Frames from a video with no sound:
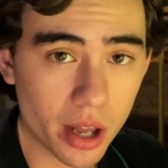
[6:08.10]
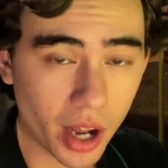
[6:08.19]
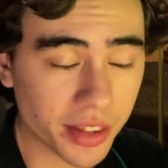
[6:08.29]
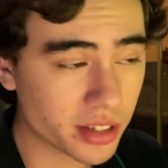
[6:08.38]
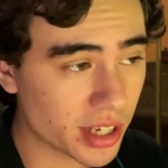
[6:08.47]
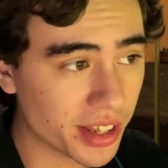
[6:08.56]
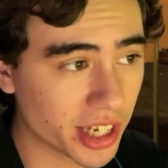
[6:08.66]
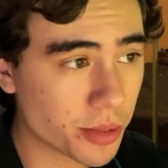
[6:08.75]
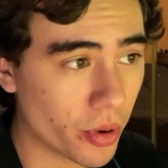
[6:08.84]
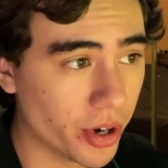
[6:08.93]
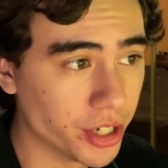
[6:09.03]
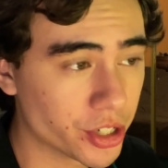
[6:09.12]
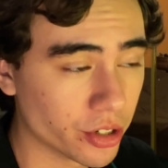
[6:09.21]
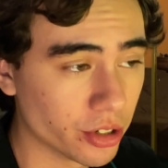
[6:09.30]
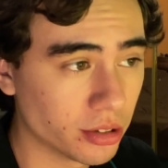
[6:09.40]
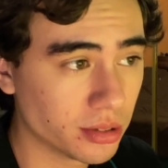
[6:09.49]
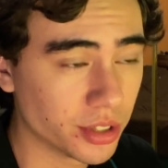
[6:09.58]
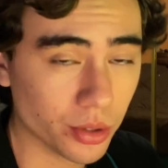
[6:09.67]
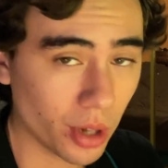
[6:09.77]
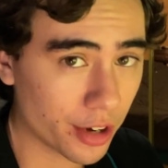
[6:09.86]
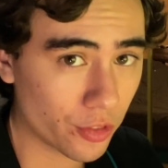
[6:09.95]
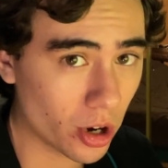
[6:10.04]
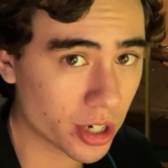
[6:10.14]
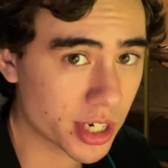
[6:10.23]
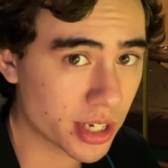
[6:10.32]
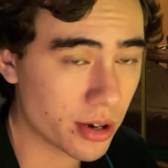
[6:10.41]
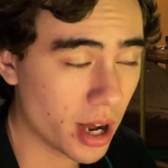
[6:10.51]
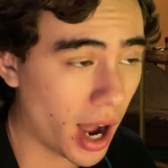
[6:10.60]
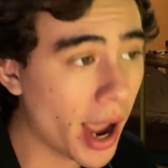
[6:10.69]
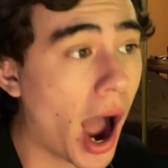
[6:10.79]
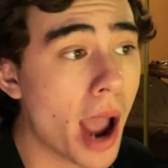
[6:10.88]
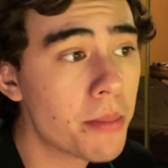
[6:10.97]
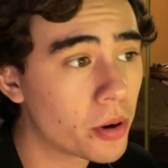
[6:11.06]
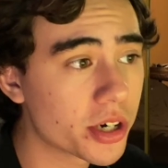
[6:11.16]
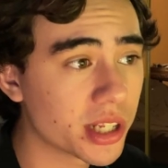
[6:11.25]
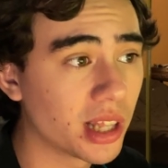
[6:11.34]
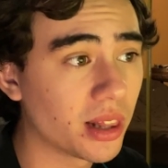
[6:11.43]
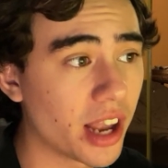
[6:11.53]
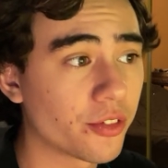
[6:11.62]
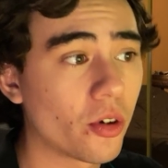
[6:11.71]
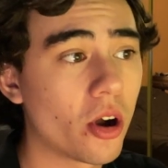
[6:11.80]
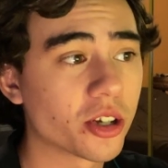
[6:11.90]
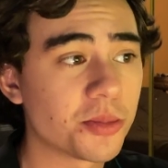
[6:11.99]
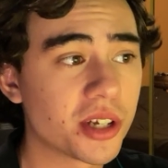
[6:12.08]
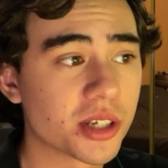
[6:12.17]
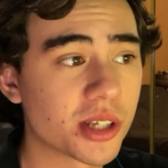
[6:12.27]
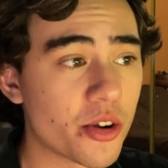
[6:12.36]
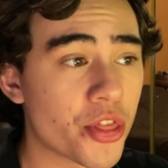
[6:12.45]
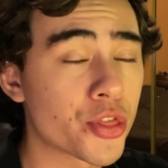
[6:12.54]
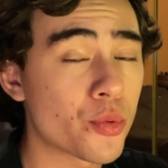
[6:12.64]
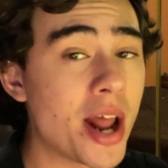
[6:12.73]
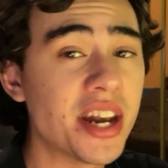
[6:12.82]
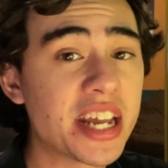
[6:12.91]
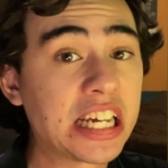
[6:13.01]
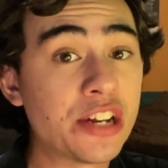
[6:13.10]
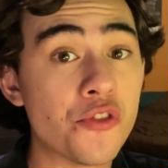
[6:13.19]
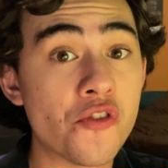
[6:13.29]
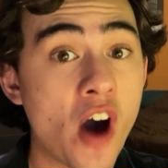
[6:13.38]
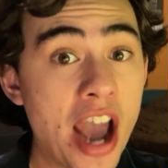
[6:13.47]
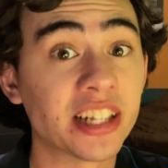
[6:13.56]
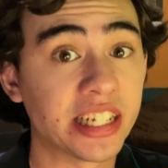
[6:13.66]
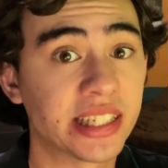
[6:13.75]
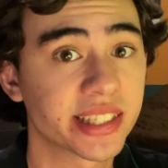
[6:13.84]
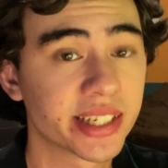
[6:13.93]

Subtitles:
I'd say that's pretty true. Do you like frogs because they're not? I personally like frogs because they're threatening and violent.